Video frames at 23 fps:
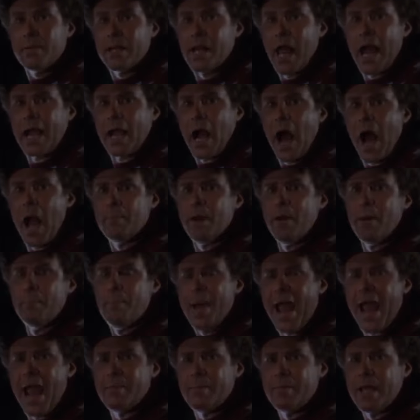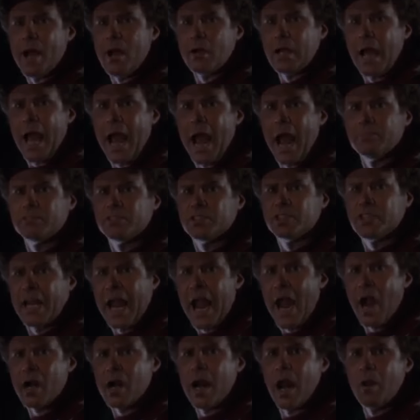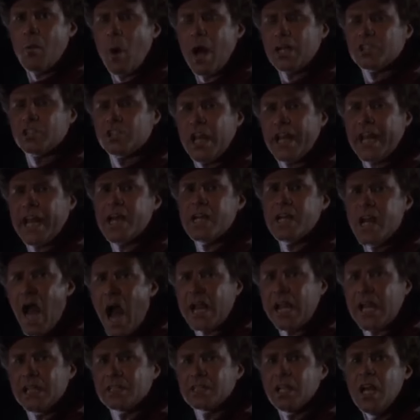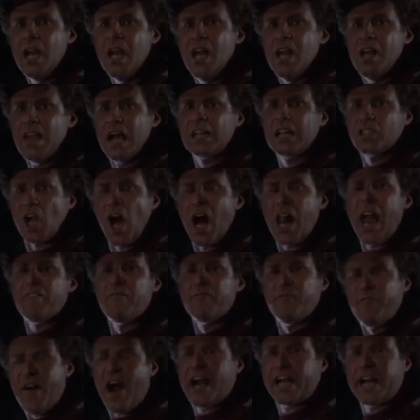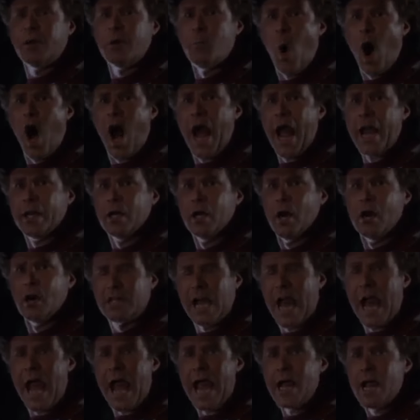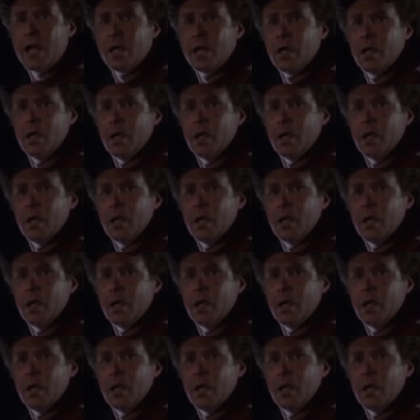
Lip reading: to me like I'm a baby, okay? I'm scared and I want chicken nuggies. That's all I fucking want, okay?